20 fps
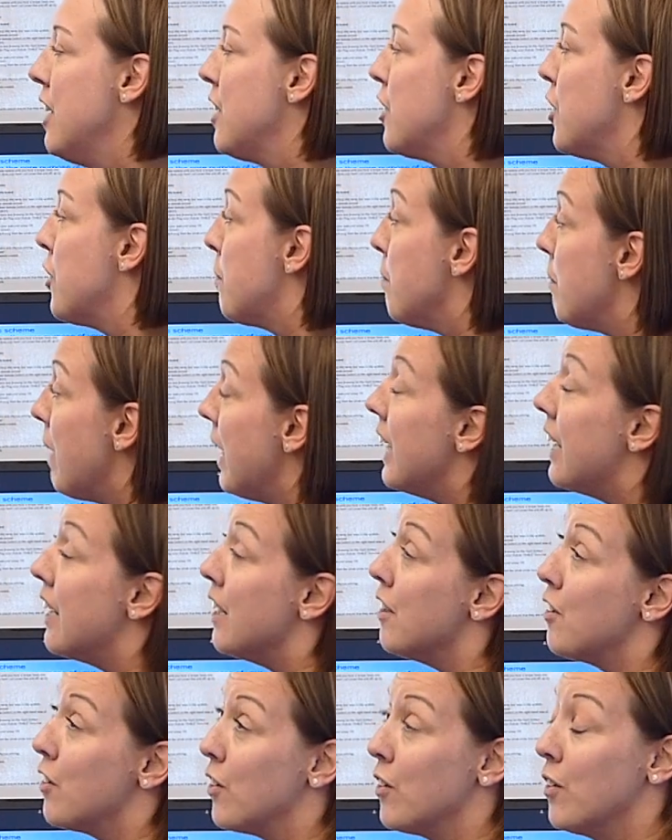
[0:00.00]
So it's
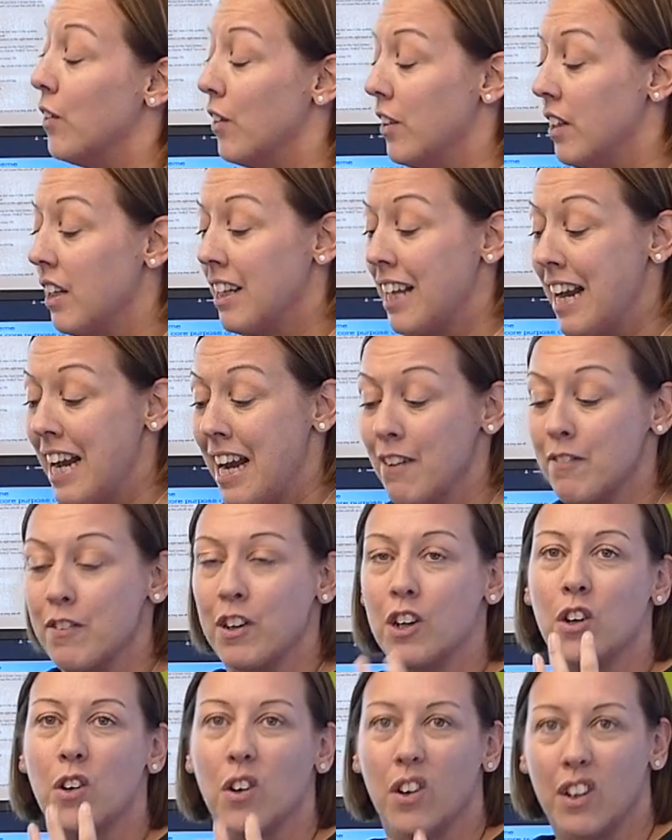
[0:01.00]
making sure that they
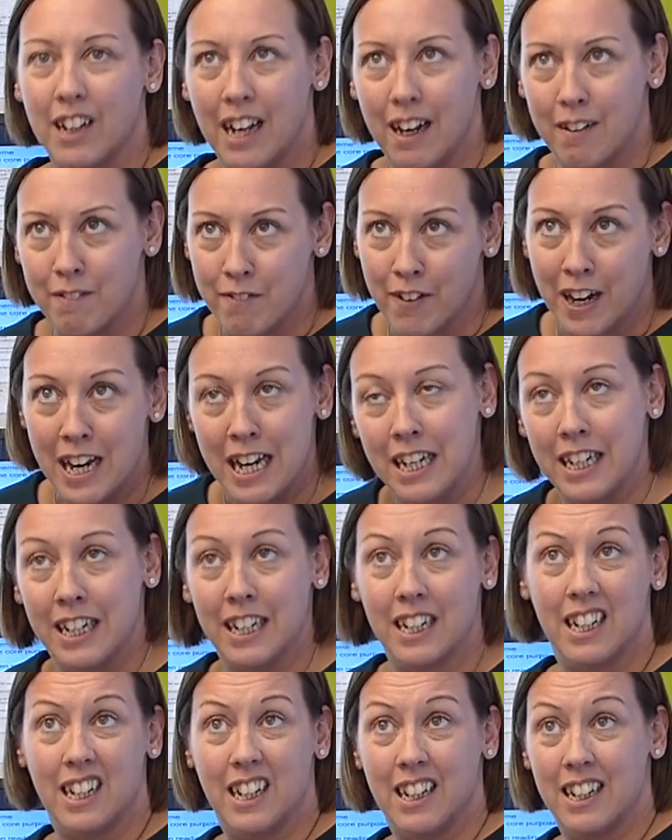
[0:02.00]
haven't got that
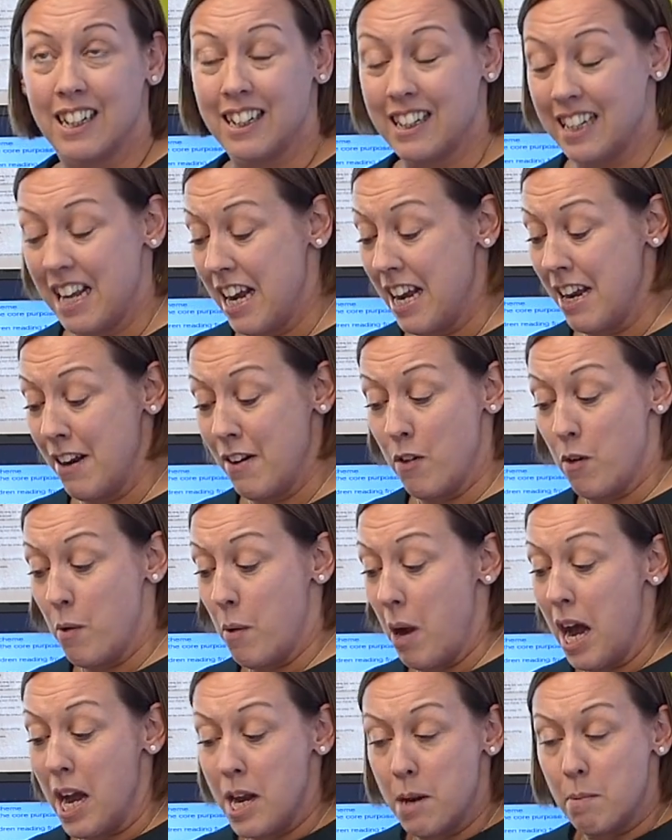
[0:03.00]
failure, that they're
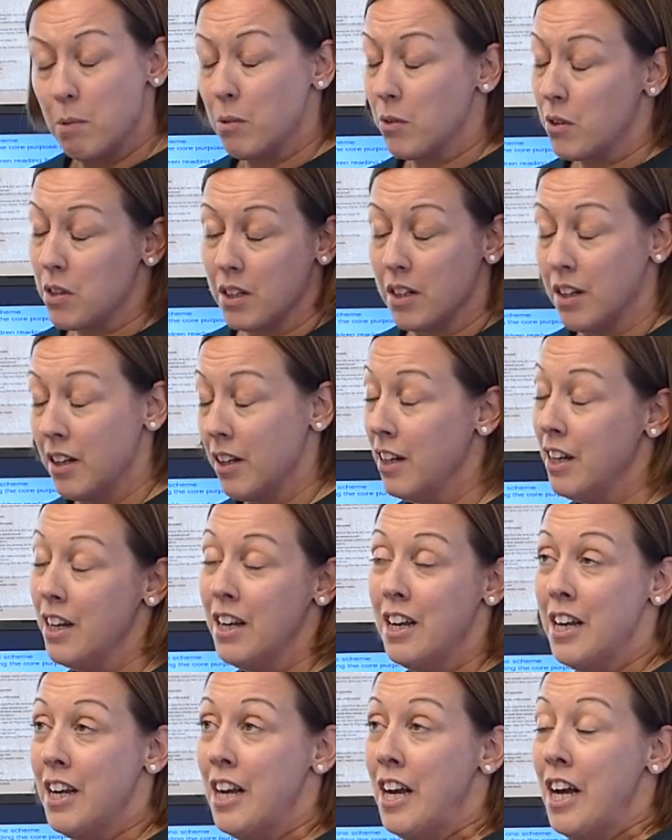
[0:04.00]
able to
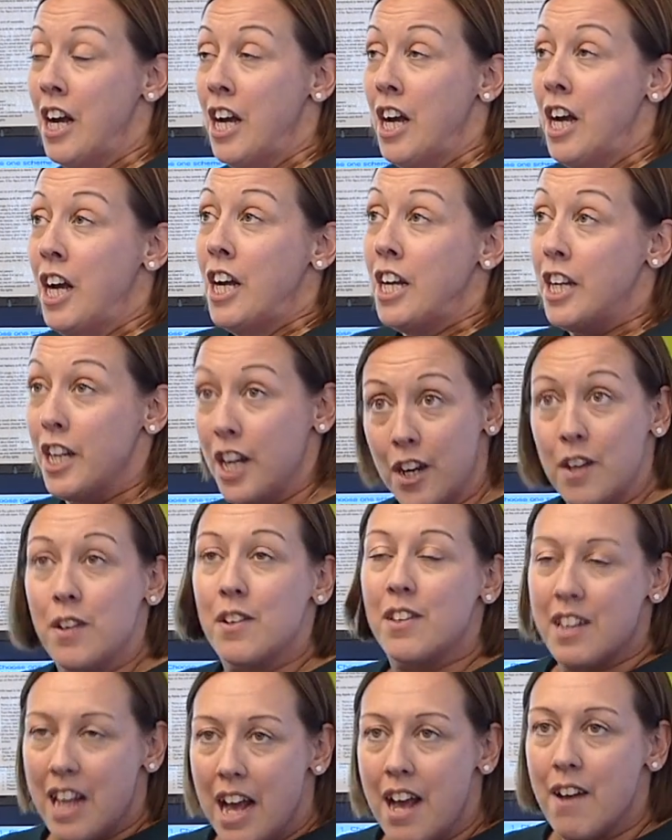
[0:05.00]

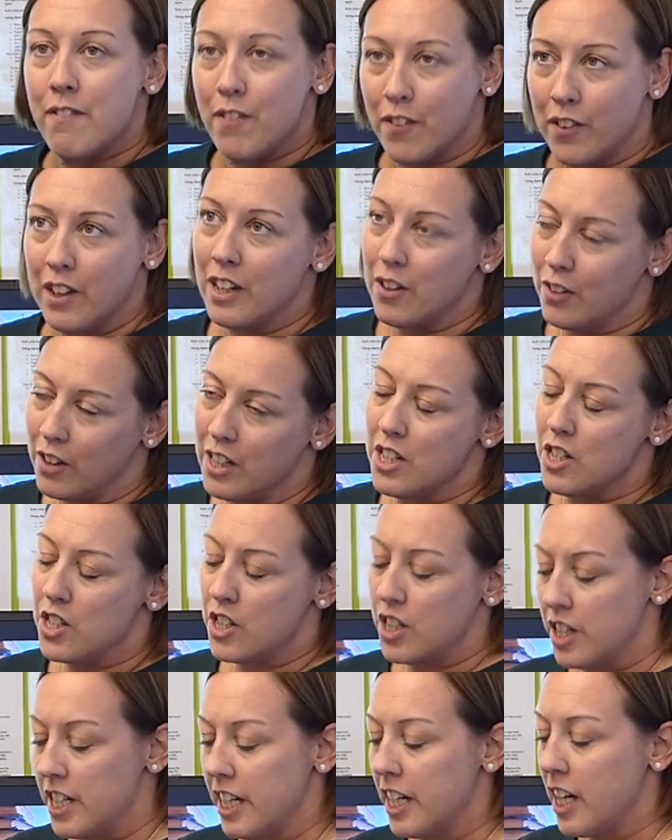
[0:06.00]
use their phonic knowledge
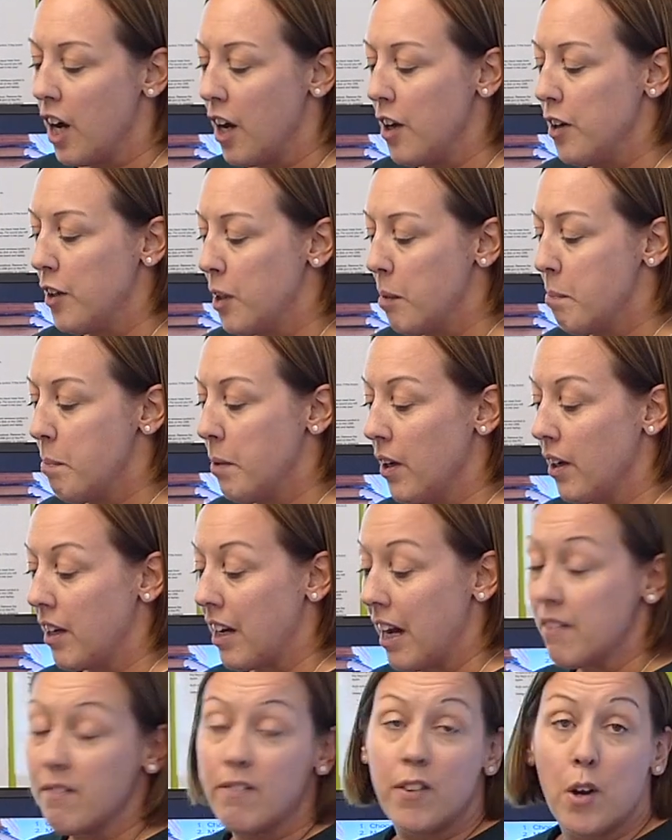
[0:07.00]
to decode the book
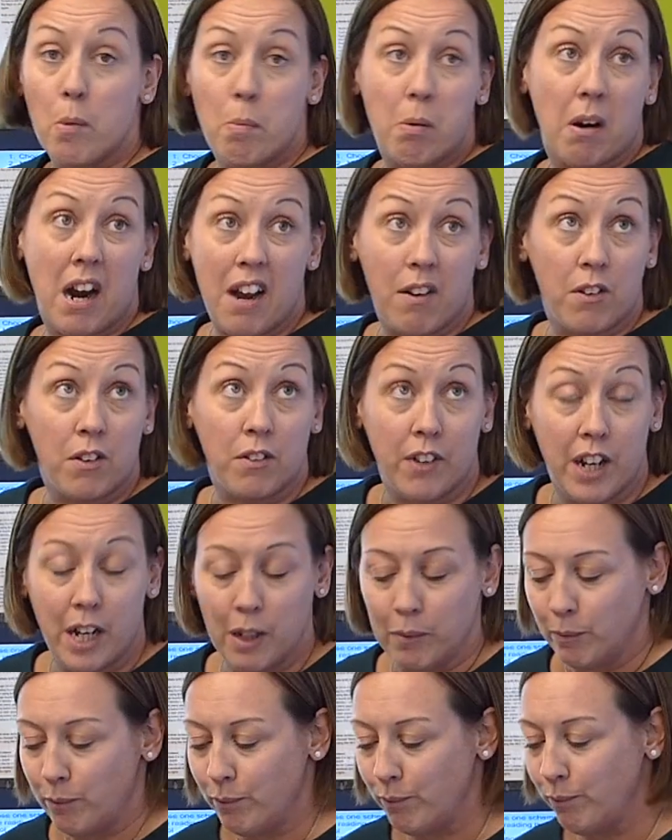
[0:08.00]
and feel proud of
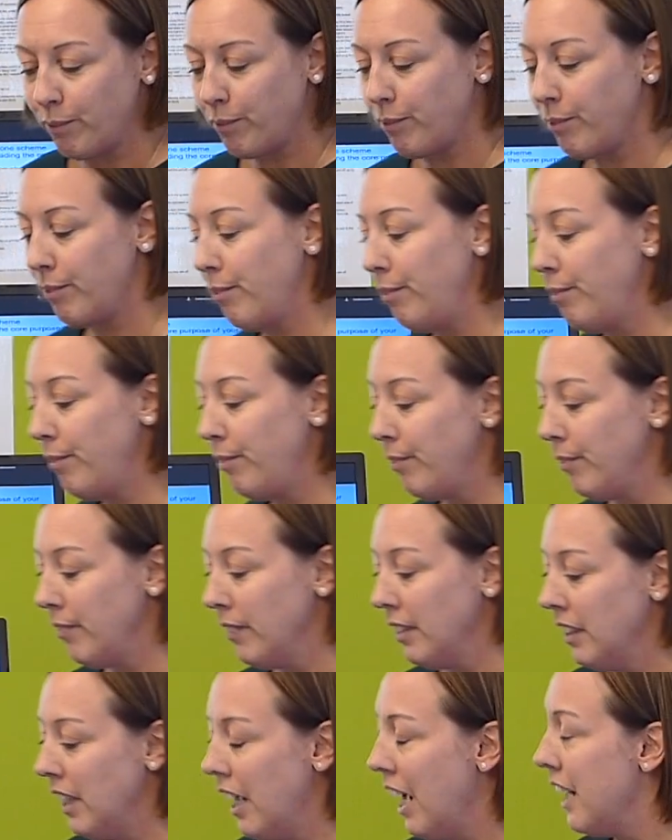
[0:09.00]
it.
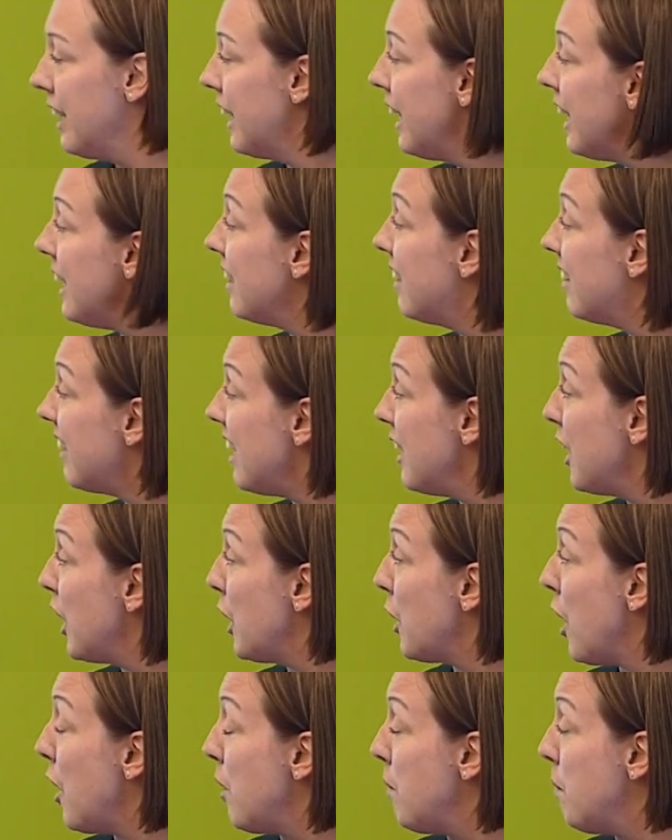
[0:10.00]
And again,
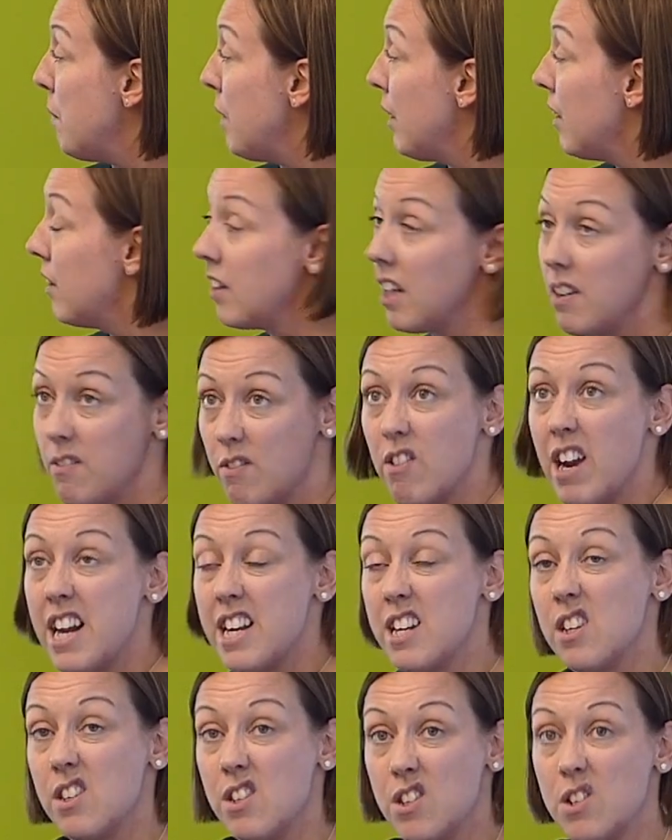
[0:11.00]
sending home books they've
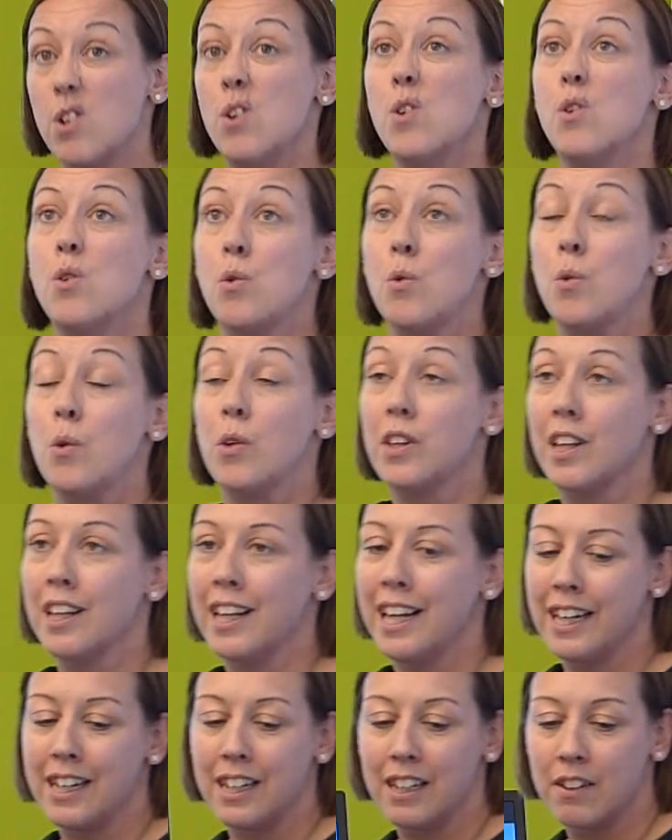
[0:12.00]
read at school so
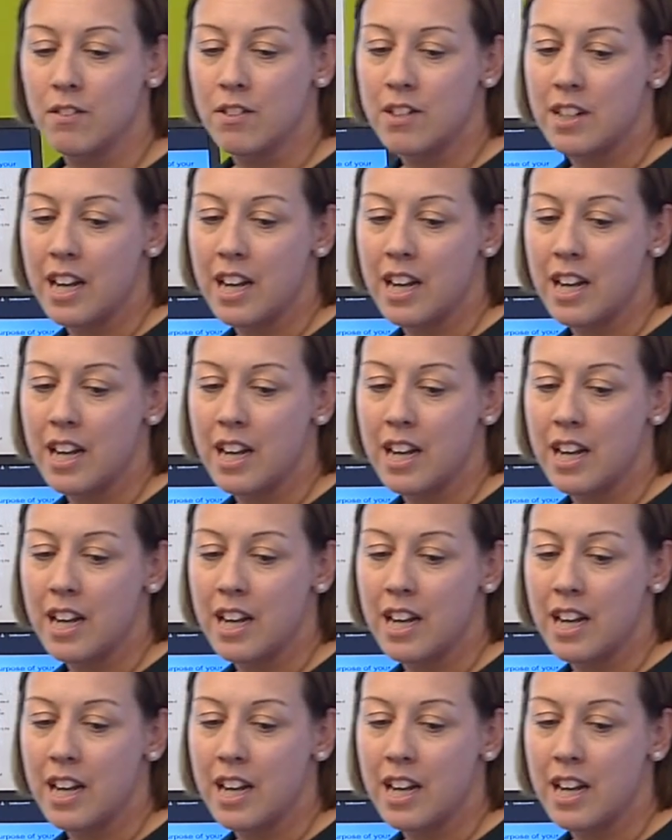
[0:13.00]
they can